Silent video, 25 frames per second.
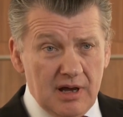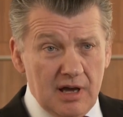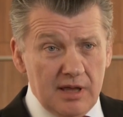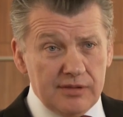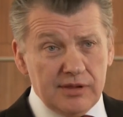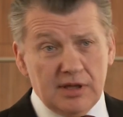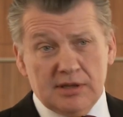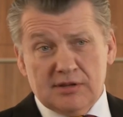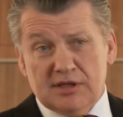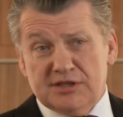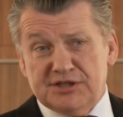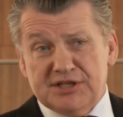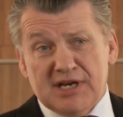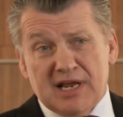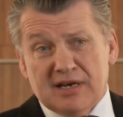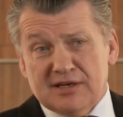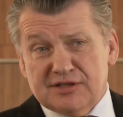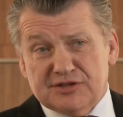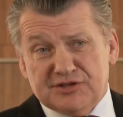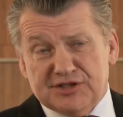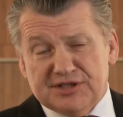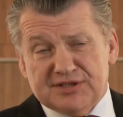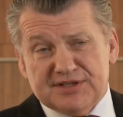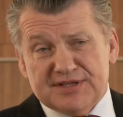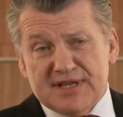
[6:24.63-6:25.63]
I think the
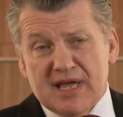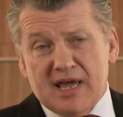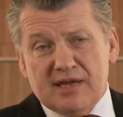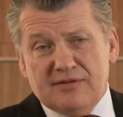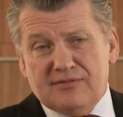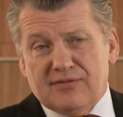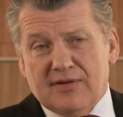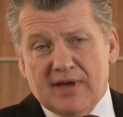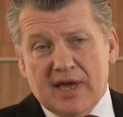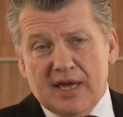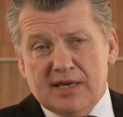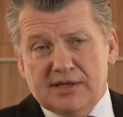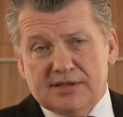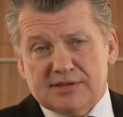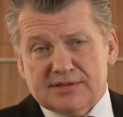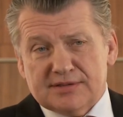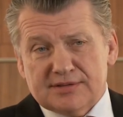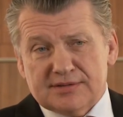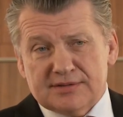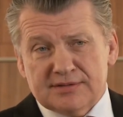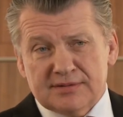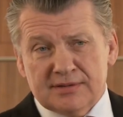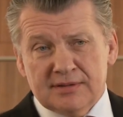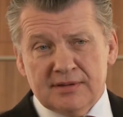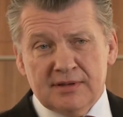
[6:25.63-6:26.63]
challenges they
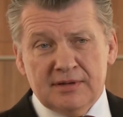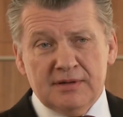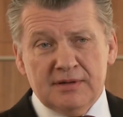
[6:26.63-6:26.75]
face,